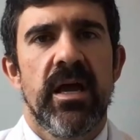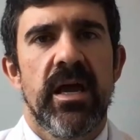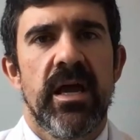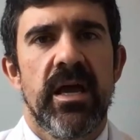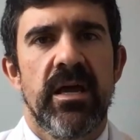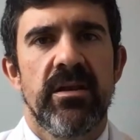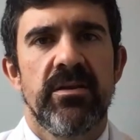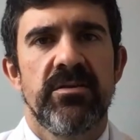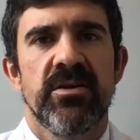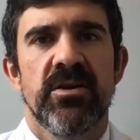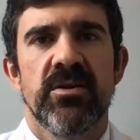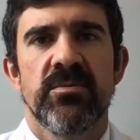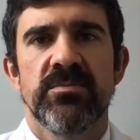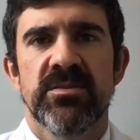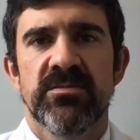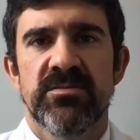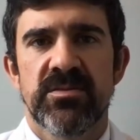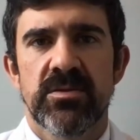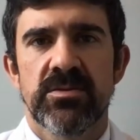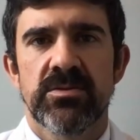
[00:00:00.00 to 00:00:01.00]
In terms
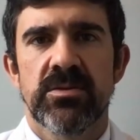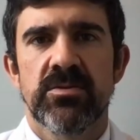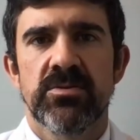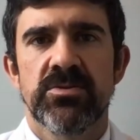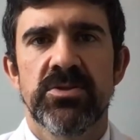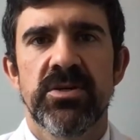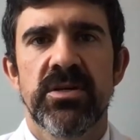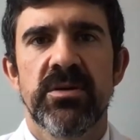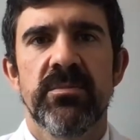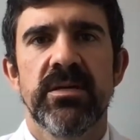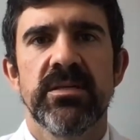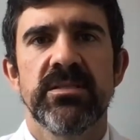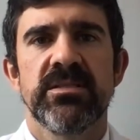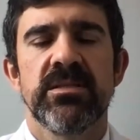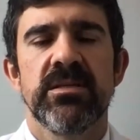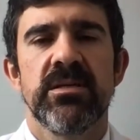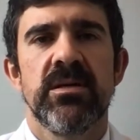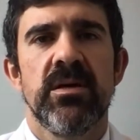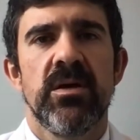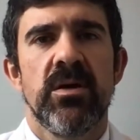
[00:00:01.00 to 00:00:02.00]
of surgical
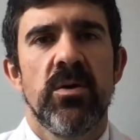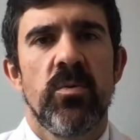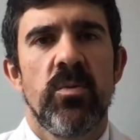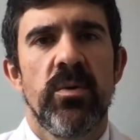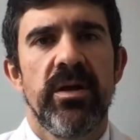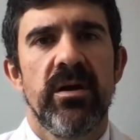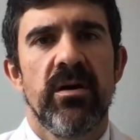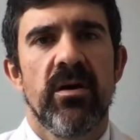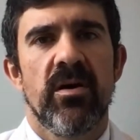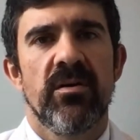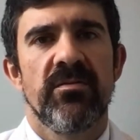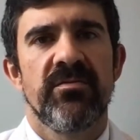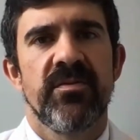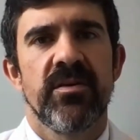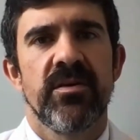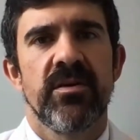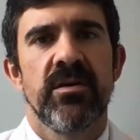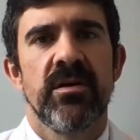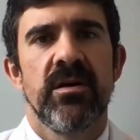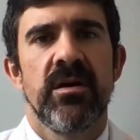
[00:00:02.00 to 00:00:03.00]
treatments, we
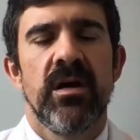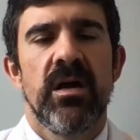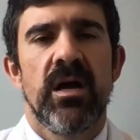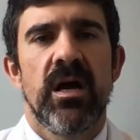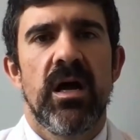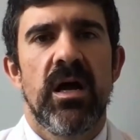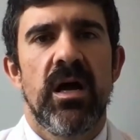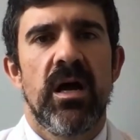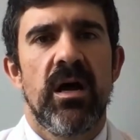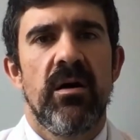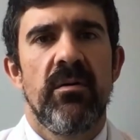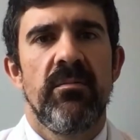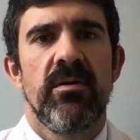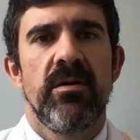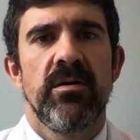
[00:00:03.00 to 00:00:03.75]
offer uh,